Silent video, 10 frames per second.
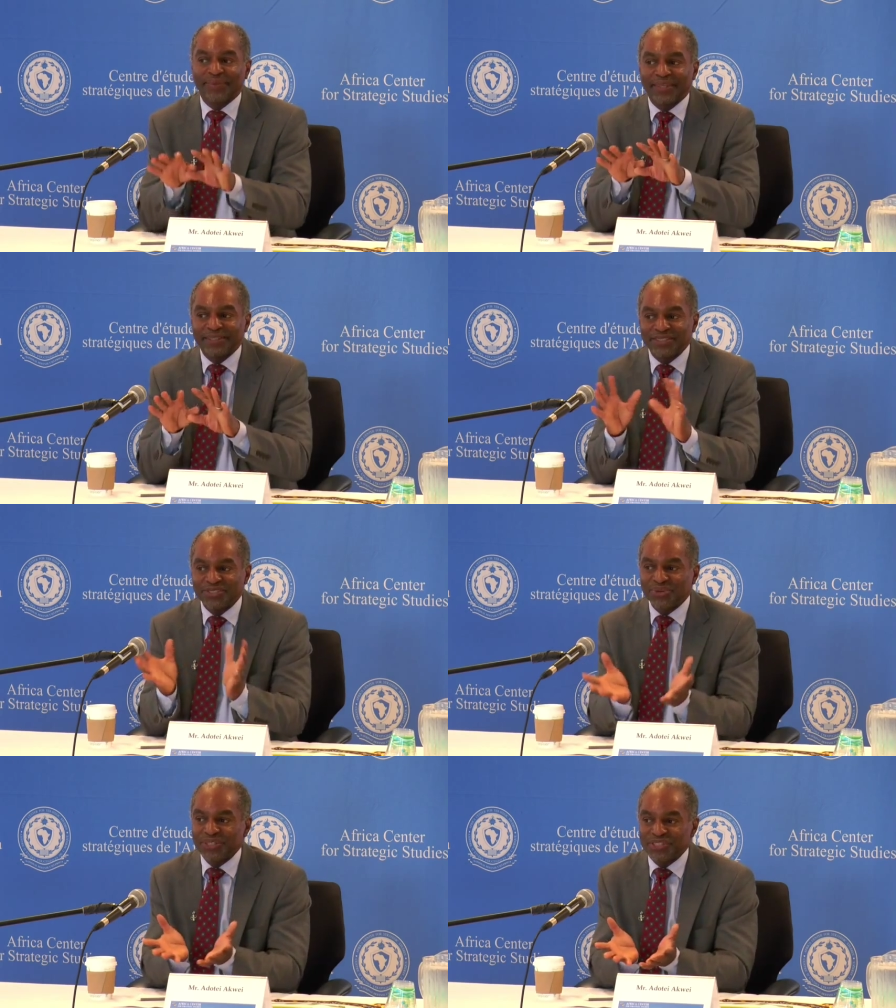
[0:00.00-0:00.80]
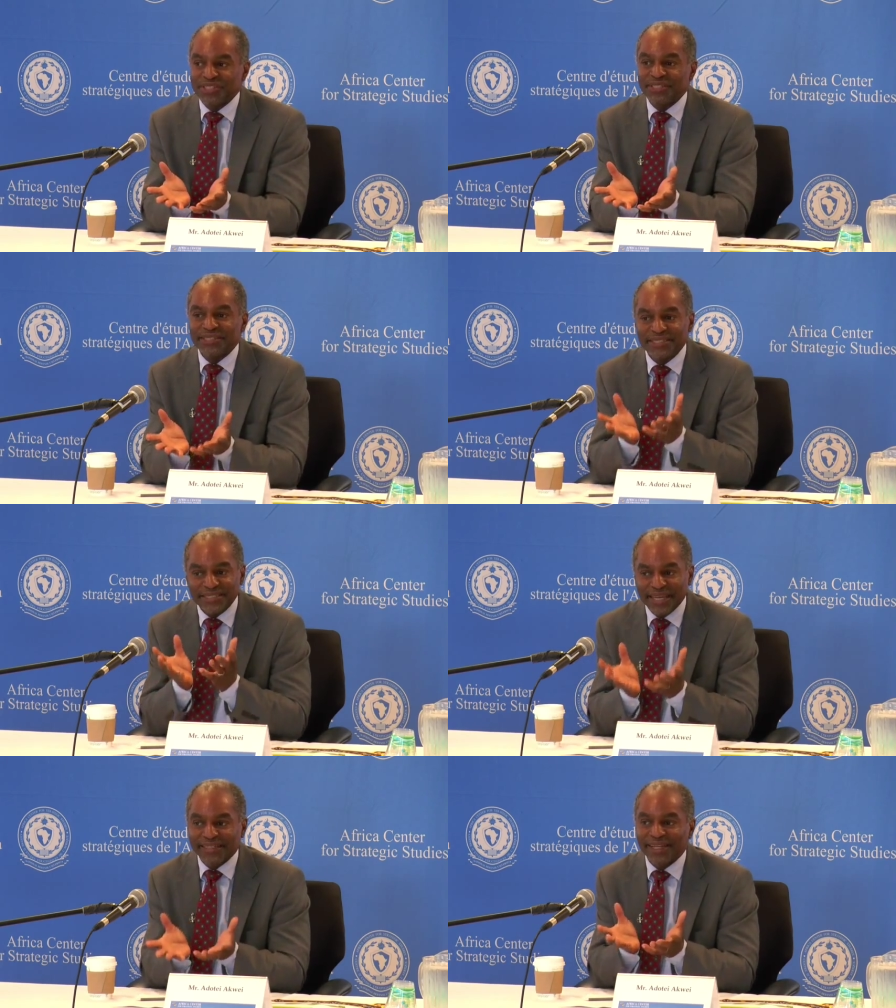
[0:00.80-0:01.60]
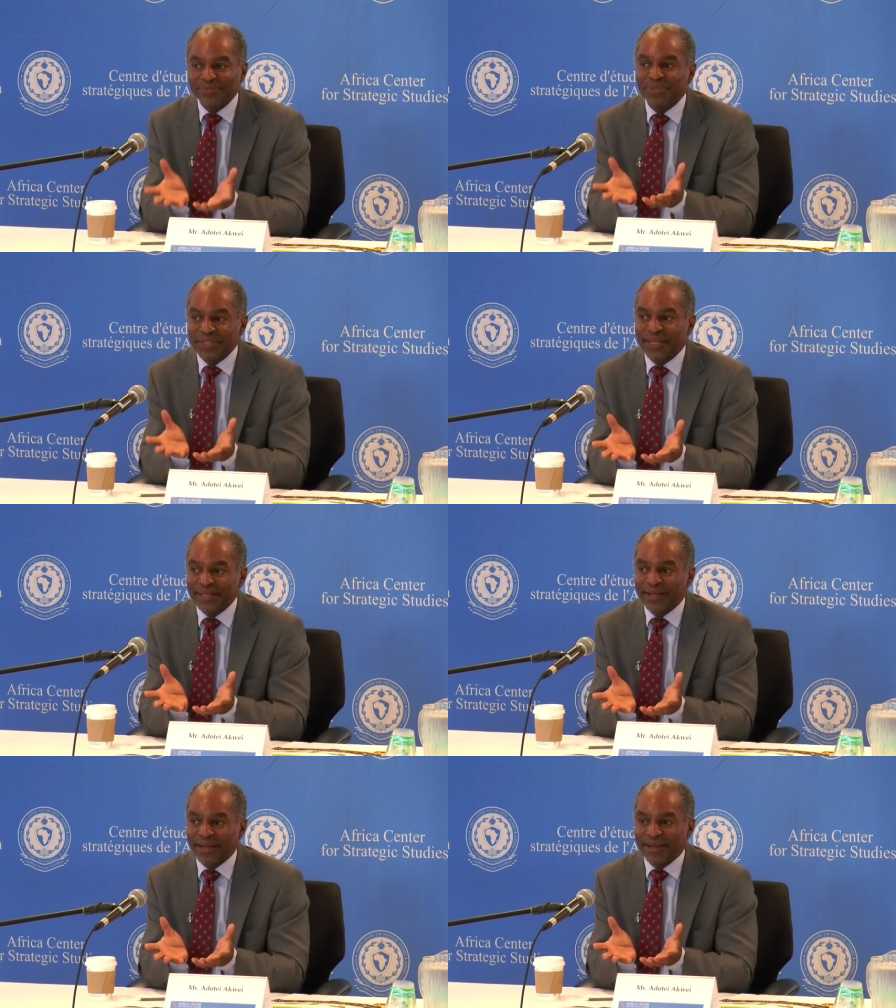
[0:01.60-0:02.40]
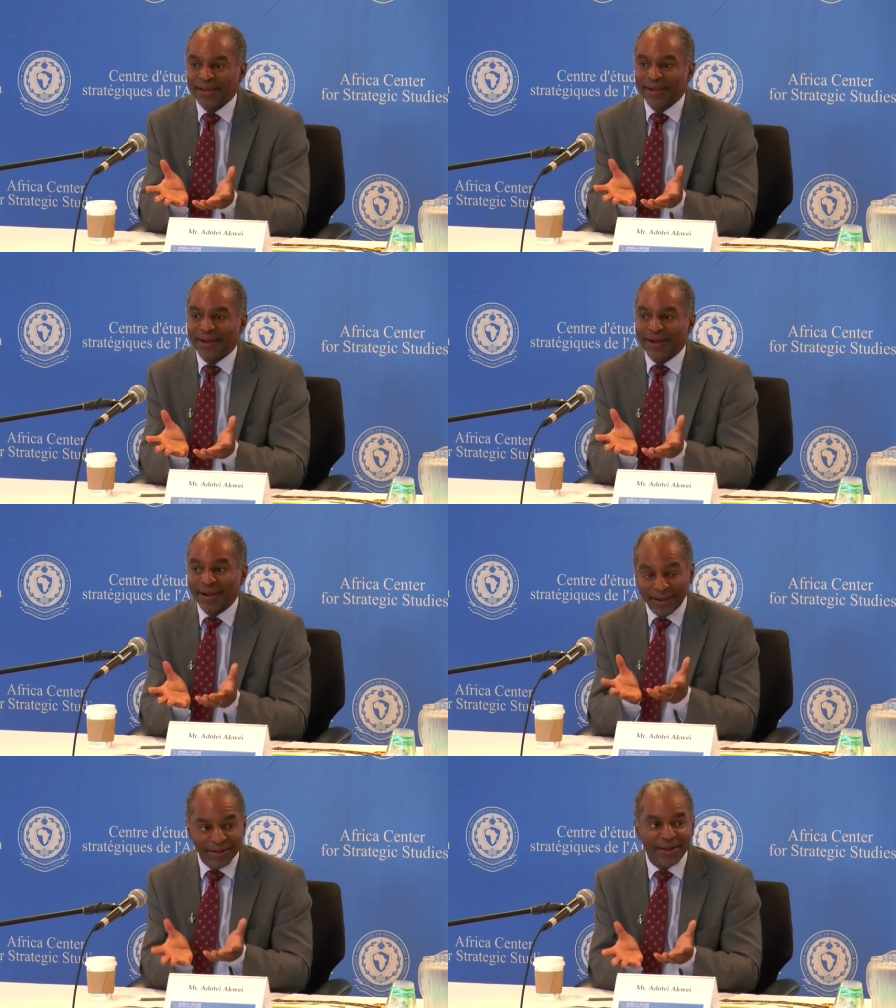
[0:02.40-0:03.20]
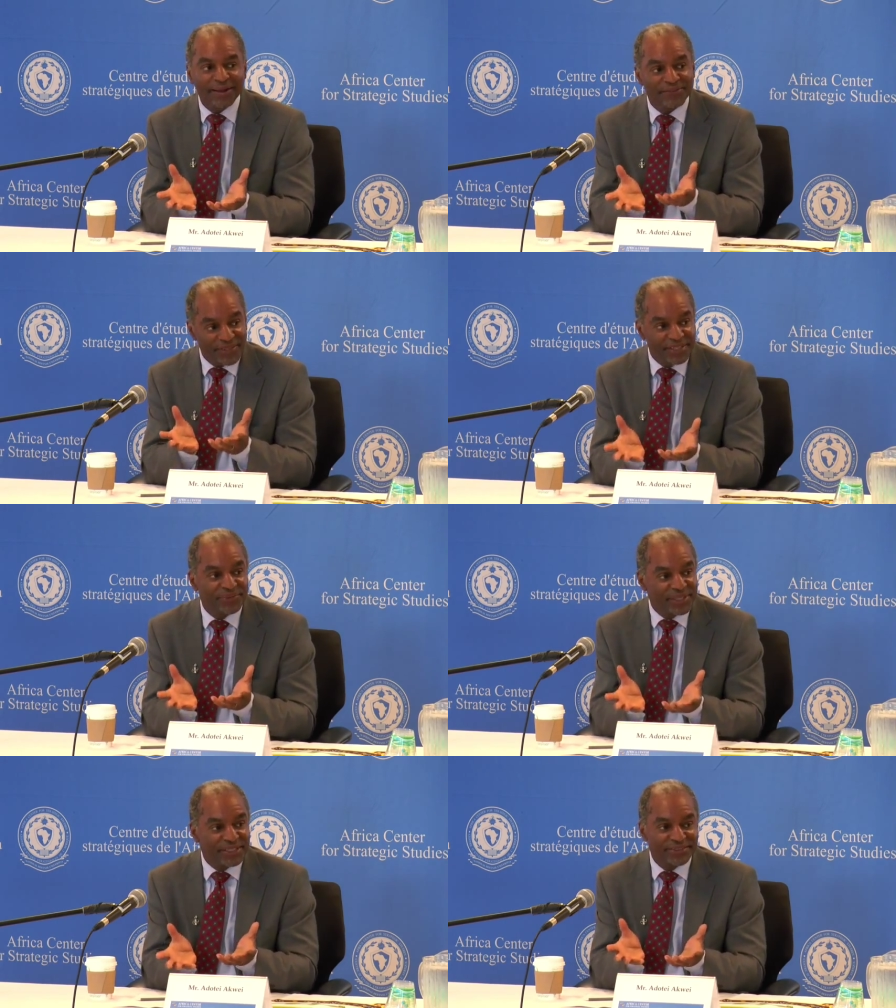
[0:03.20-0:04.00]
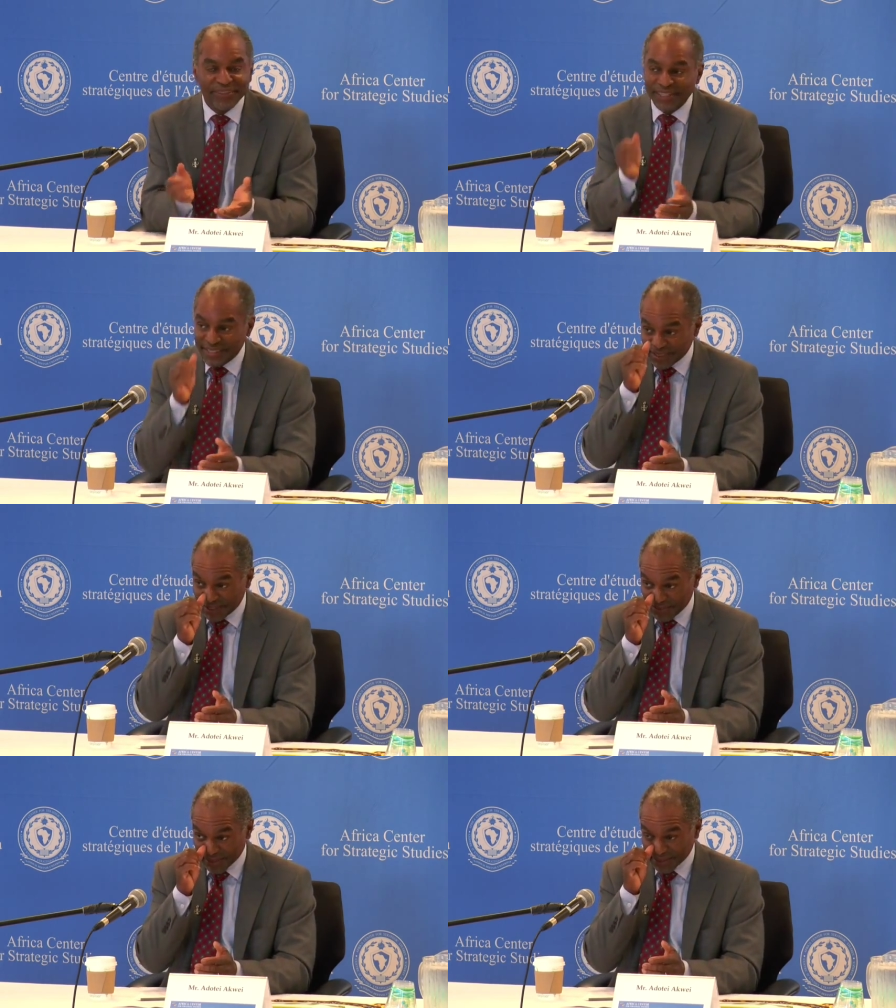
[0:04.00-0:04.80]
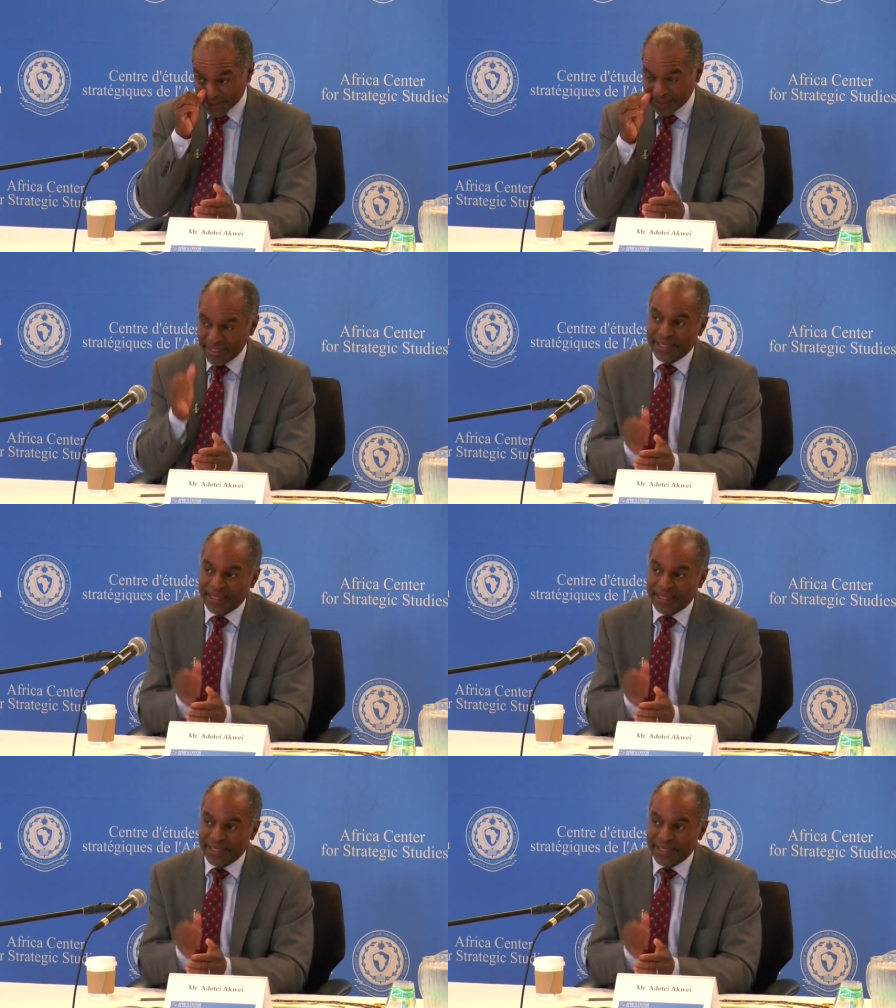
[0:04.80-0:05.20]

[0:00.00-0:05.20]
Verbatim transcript: the distortions that come with that are, are very real and very significant.